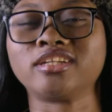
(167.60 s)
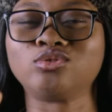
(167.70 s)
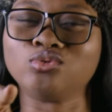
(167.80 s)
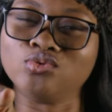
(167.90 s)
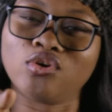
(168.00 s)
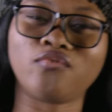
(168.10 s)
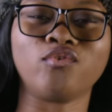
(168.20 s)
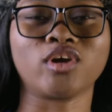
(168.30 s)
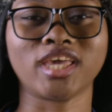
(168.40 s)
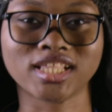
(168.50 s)
Do not
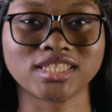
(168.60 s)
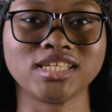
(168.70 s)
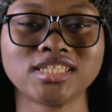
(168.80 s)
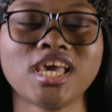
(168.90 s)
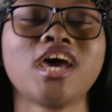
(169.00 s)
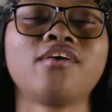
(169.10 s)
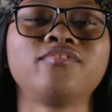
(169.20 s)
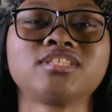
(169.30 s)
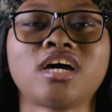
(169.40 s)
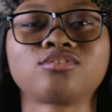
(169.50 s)
forget this.
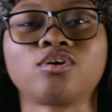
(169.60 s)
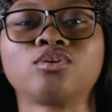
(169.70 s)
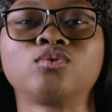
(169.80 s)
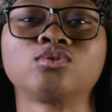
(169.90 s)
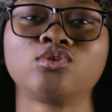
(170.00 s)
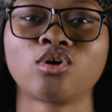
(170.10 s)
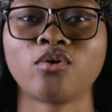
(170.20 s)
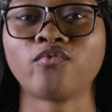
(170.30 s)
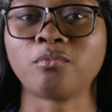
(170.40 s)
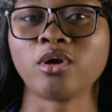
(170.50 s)
Visit housechronicles.com
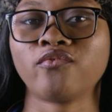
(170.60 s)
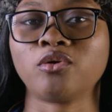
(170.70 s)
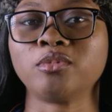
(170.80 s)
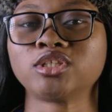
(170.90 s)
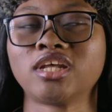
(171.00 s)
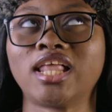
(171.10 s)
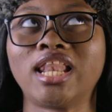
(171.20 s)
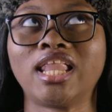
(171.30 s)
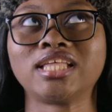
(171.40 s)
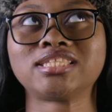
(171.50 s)
for more information and
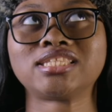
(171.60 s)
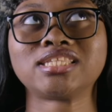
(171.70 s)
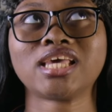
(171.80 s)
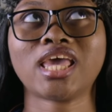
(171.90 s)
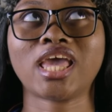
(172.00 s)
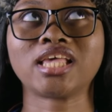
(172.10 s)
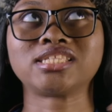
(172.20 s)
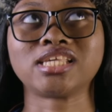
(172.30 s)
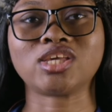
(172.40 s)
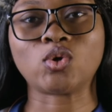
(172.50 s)
let's
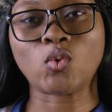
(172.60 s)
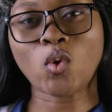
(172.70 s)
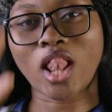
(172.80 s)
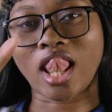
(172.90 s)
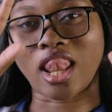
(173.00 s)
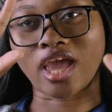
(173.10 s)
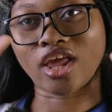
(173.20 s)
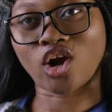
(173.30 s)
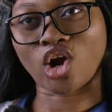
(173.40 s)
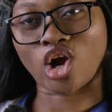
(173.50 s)
see you
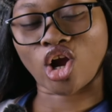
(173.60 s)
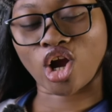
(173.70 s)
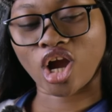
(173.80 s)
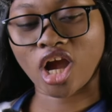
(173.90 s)
later.